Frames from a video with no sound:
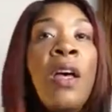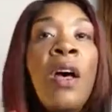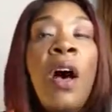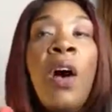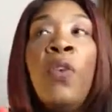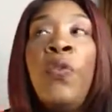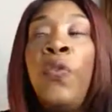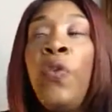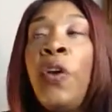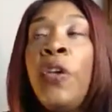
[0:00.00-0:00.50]

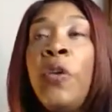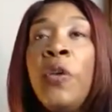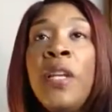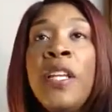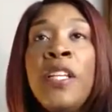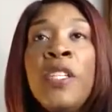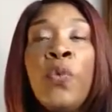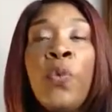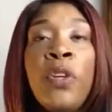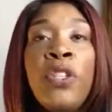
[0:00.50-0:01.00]
A full
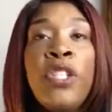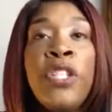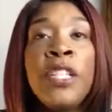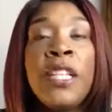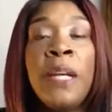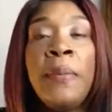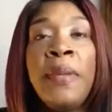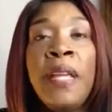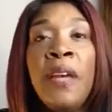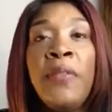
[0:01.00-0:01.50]
unit is where she's
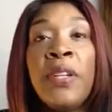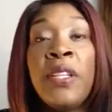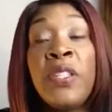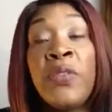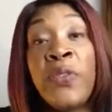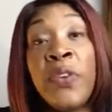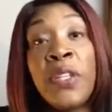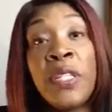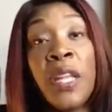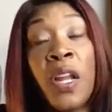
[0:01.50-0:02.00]
going to be able to, it's a
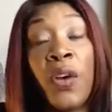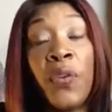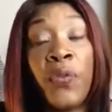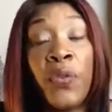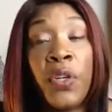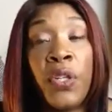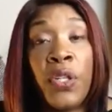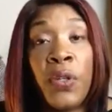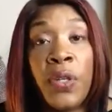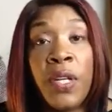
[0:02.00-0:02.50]
versatile
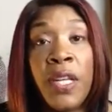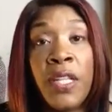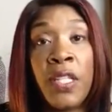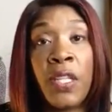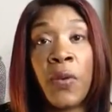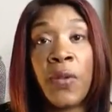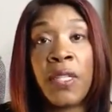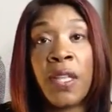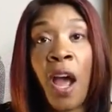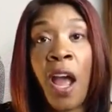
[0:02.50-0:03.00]
full unit.
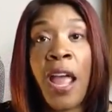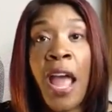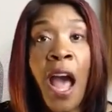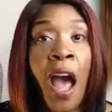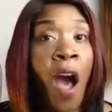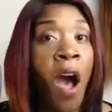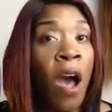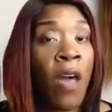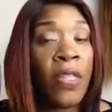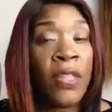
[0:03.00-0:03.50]
So it's
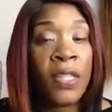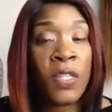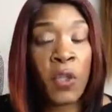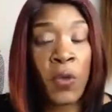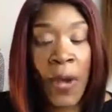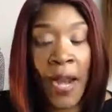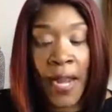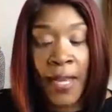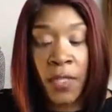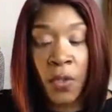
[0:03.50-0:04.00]
all the
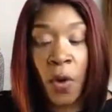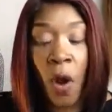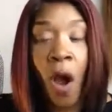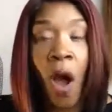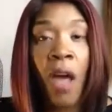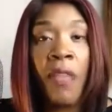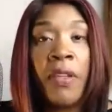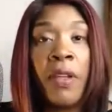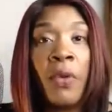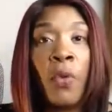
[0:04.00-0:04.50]
strands or
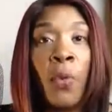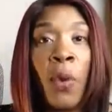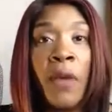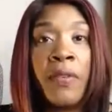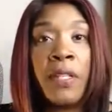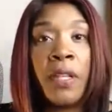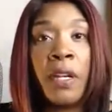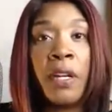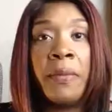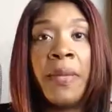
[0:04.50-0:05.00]
all the
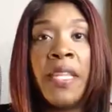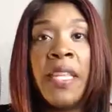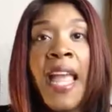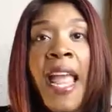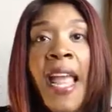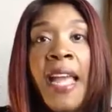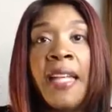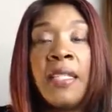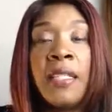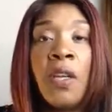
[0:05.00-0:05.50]
welts are going to be
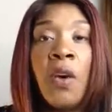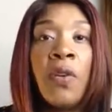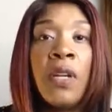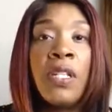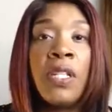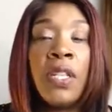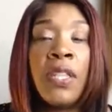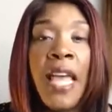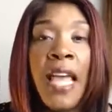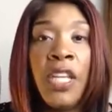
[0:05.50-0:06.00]
hand sewn
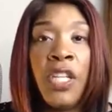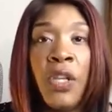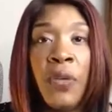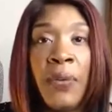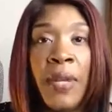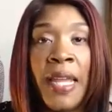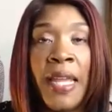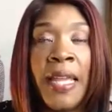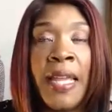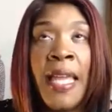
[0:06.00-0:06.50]
into that
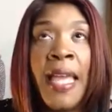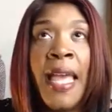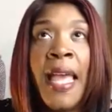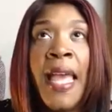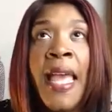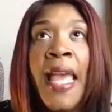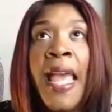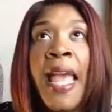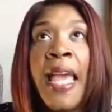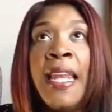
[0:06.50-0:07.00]
unit.
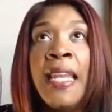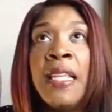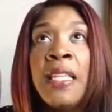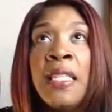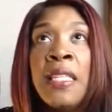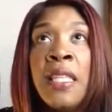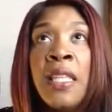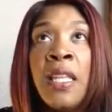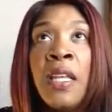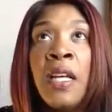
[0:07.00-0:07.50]
And
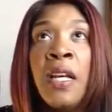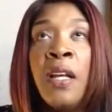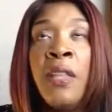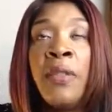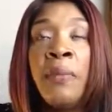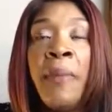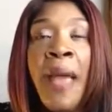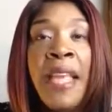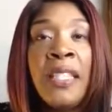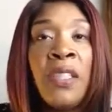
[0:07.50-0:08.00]
it's
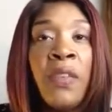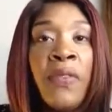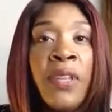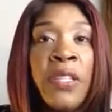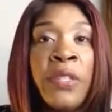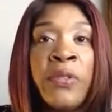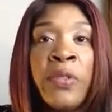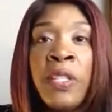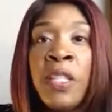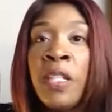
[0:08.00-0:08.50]
the base of it
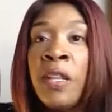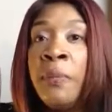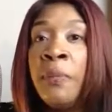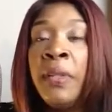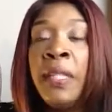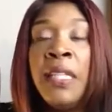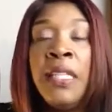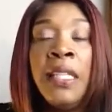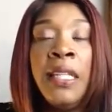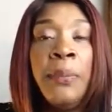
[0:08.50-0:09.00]
is
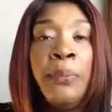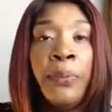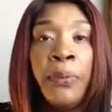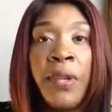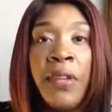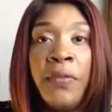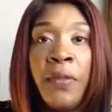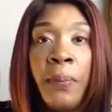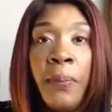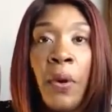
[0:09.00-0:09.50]
completely
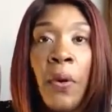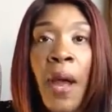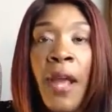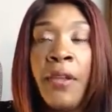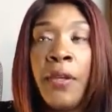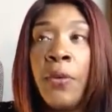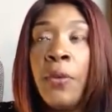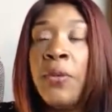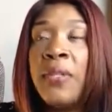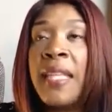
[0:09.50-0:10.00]
breathable. I
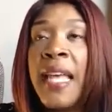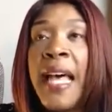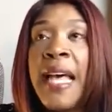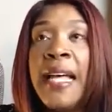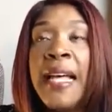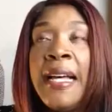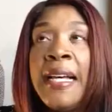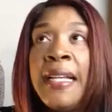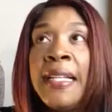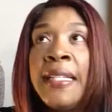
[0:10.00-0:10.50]
use
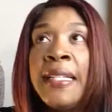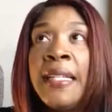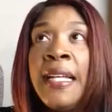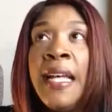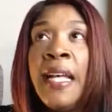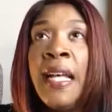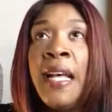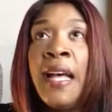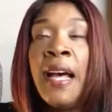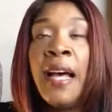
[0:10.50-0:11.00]
a
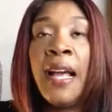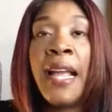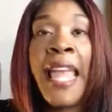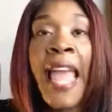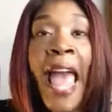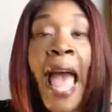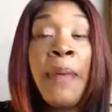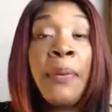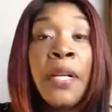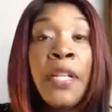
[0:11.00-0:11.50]

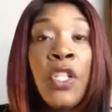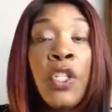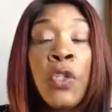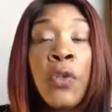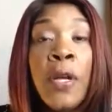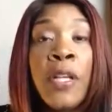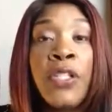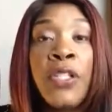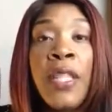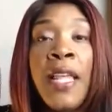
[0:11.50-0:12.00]
cap
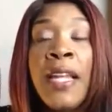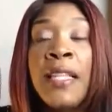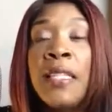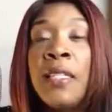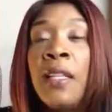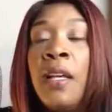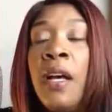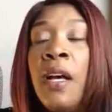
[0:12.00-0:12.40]
construction that's